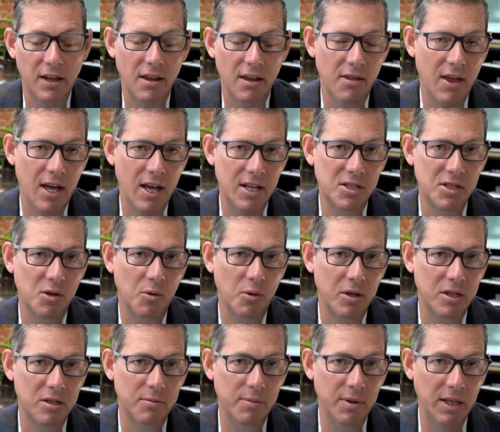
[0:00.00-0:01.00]
that's going
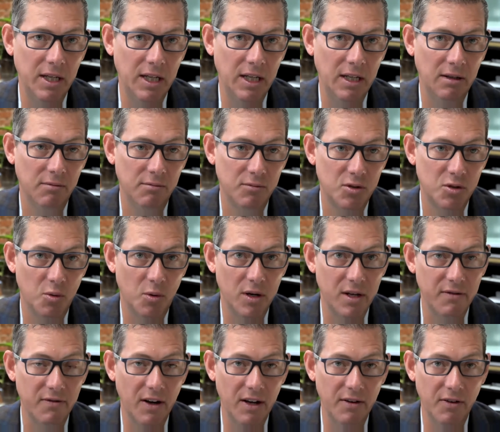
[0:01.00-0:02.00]
to be
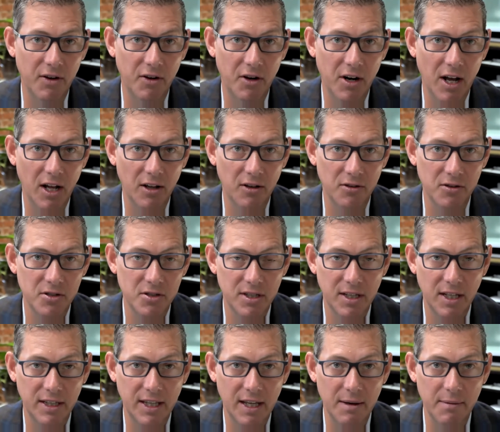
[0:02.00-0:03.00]
$2,500
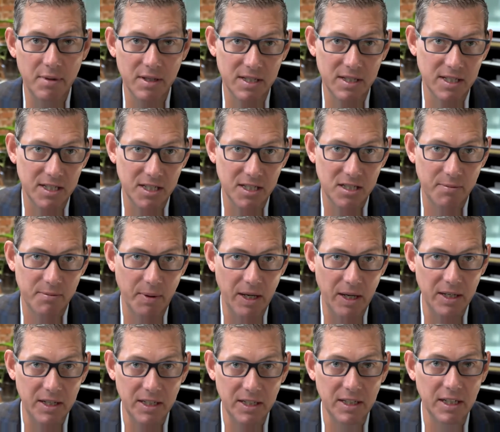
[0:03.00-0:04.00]
that business has
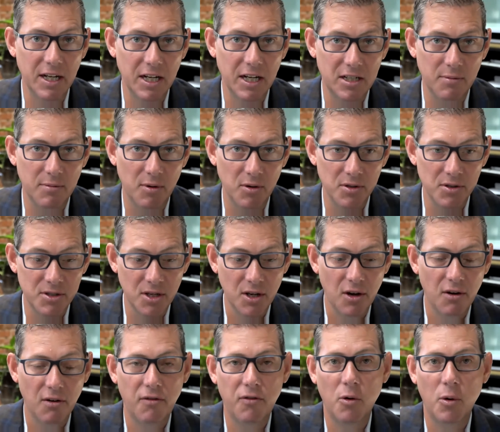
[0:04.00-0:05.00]
spent in deductibles
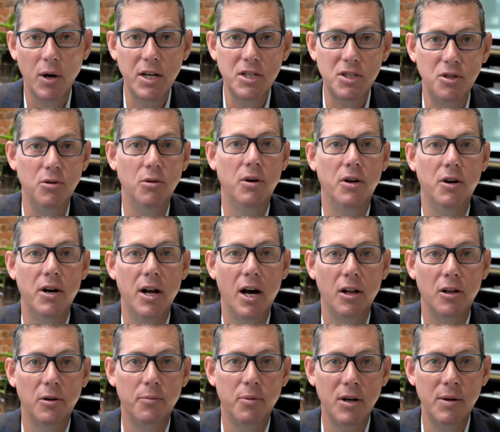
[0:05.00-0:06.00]
for a
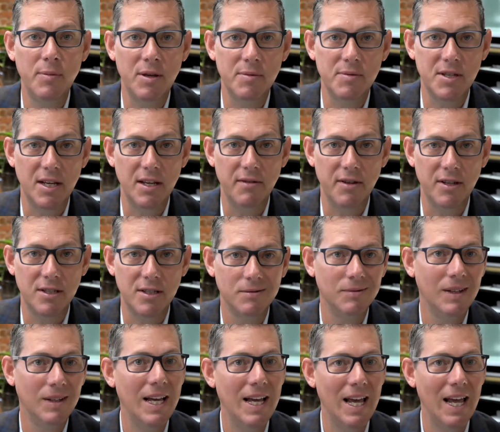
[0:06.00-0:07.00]
$200 premium savings.
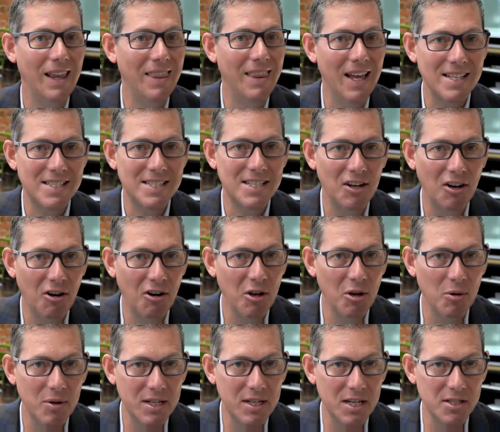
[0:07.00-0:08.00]
In that scenario,
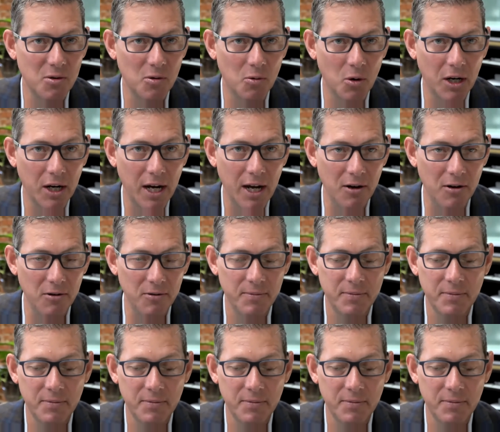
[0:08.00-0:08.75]
it doesn't work out.